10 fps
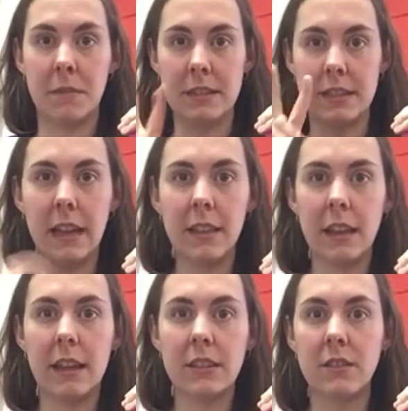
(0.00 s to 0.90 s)
The second
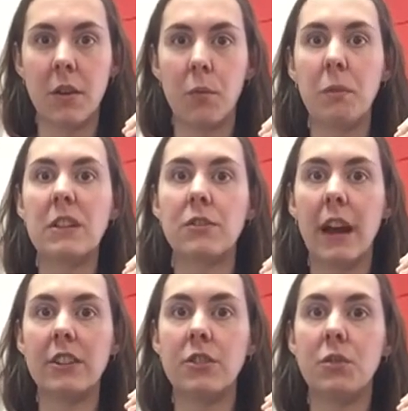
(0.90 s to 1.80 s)
thing is we
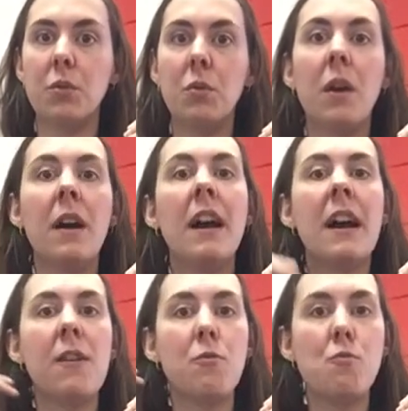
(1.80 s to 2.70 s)
try to do
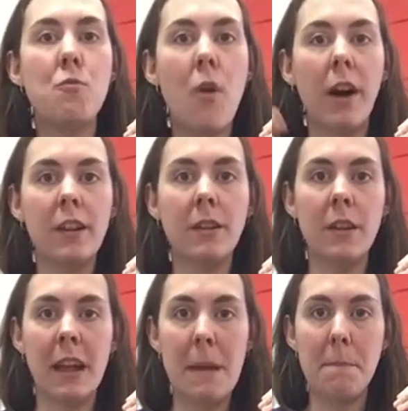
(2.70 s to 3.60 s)
one
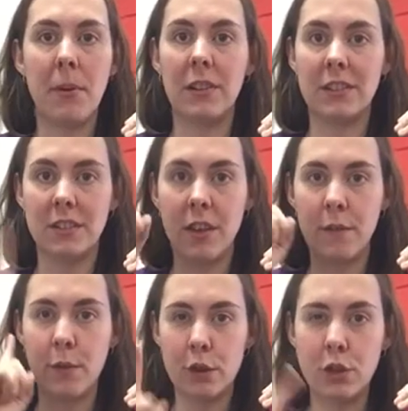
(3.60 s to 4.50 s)
impulse
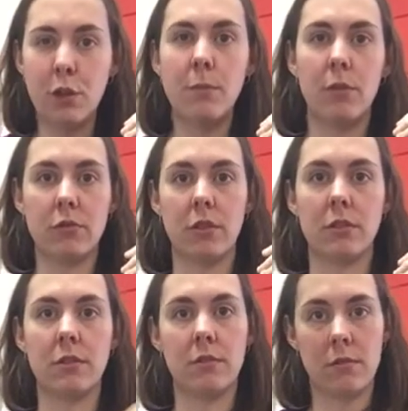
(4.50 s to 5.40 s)
for two
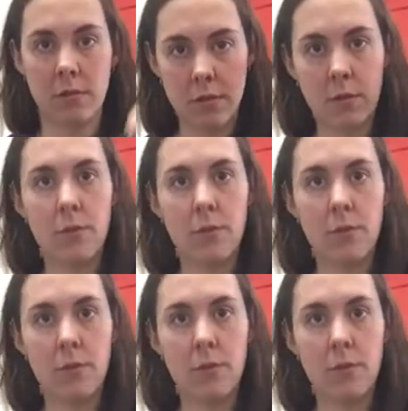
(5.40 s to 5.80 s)
motions.